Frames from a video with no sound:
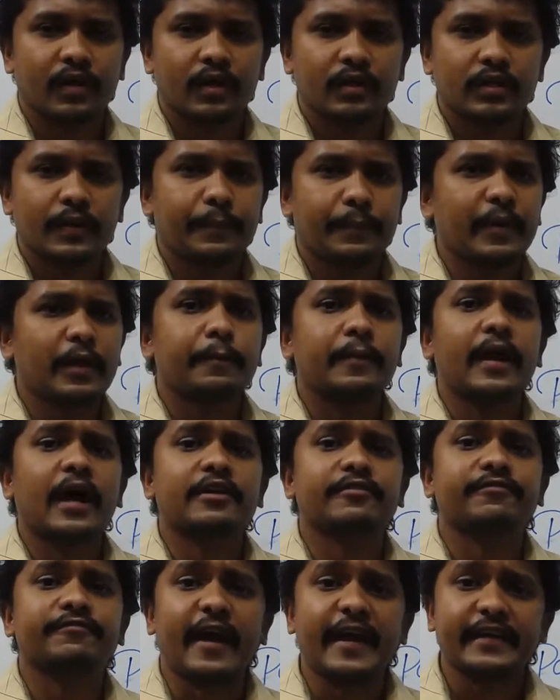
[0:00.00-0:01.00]
the people
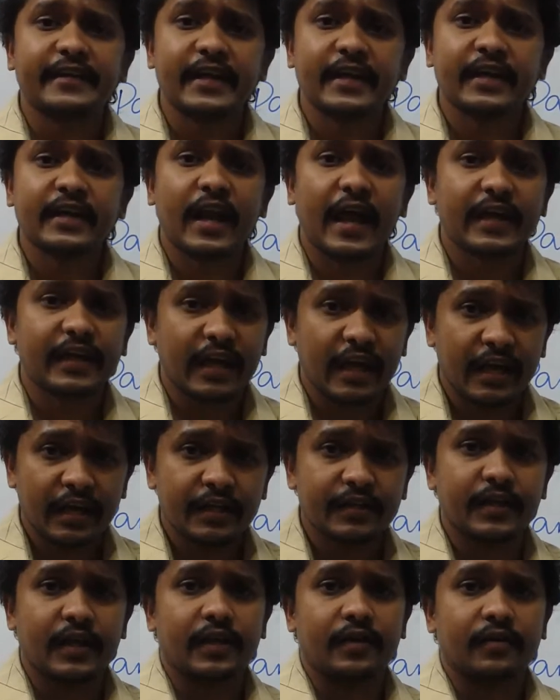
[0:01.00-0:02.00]
are fighting like
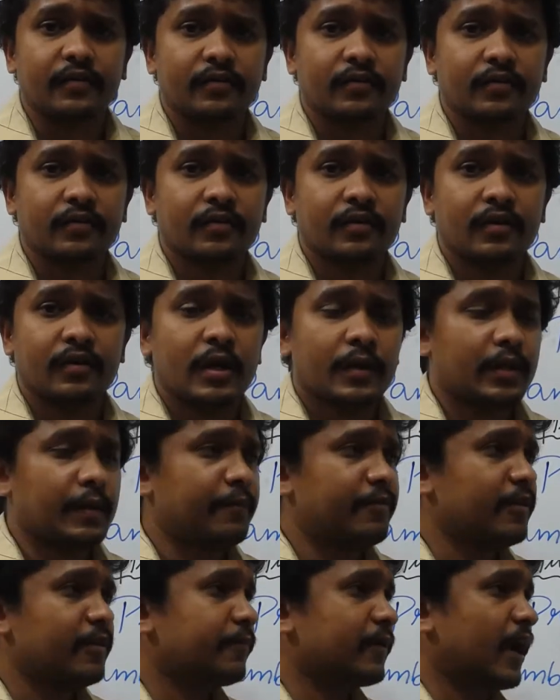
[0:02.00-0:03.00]
anything. The
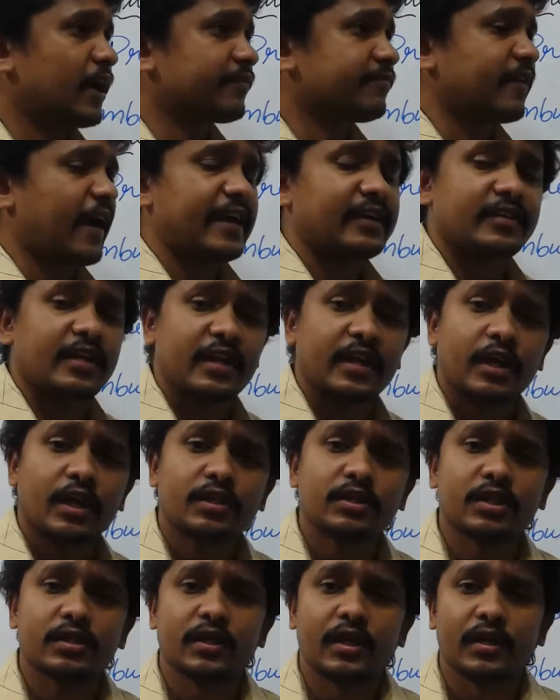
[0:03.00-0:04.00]
people are fighting
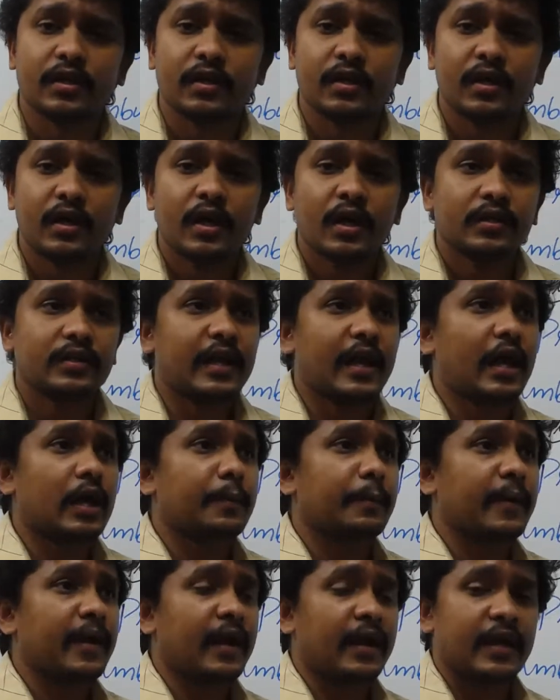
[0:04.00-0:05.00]
each other. They
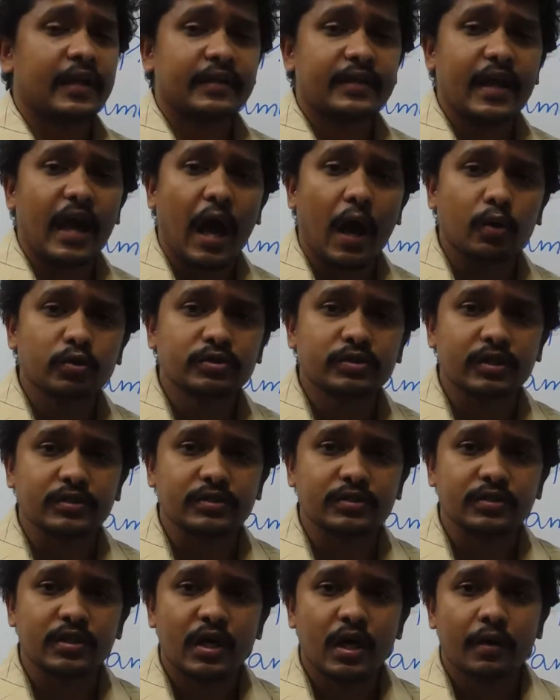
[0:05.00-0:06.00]
are burning the
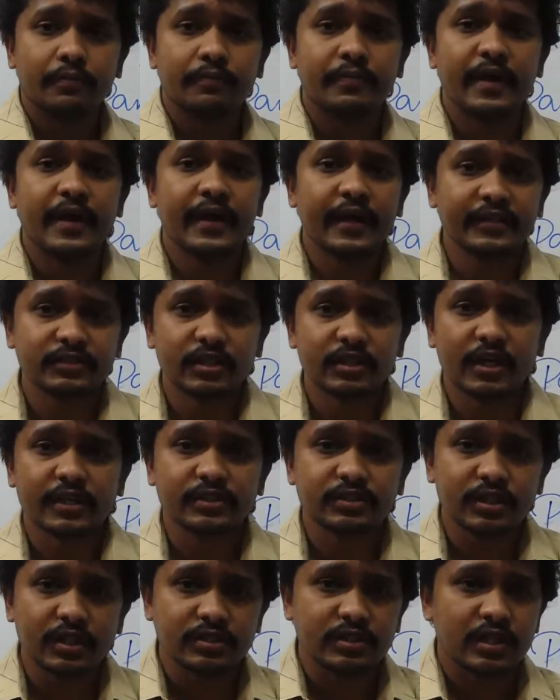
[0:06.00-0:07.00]
houses, burning
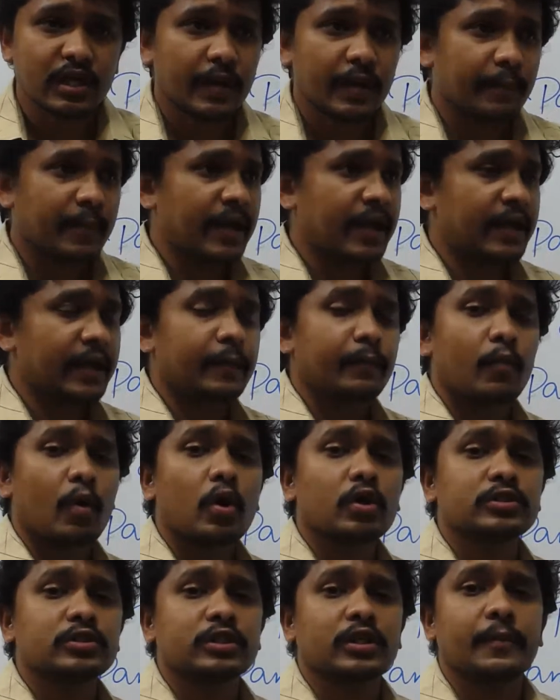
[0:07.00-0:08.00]
churches, burning
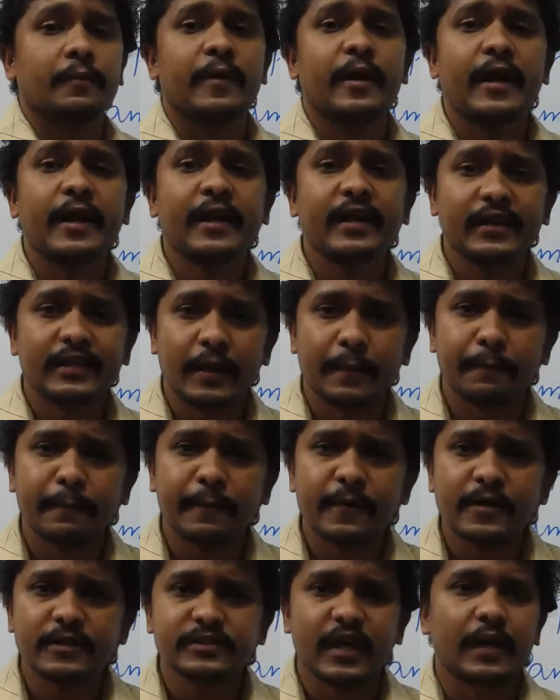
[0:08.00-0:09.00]
mosques, burning
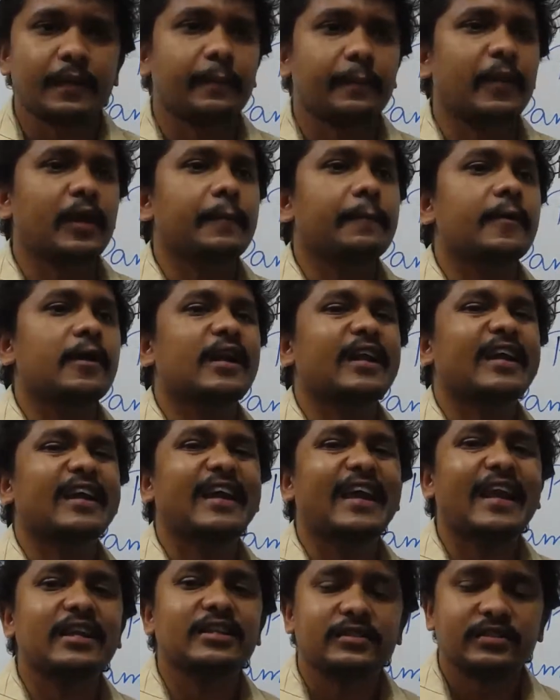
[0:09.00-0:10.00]
temples, and people
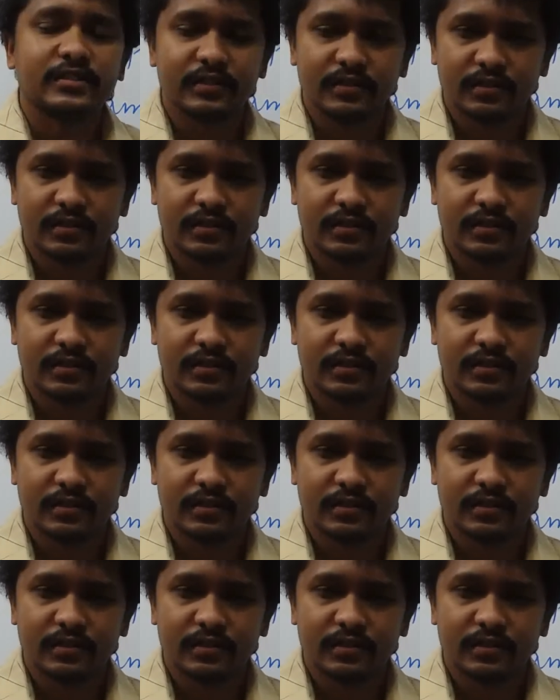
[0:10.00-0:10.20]
kill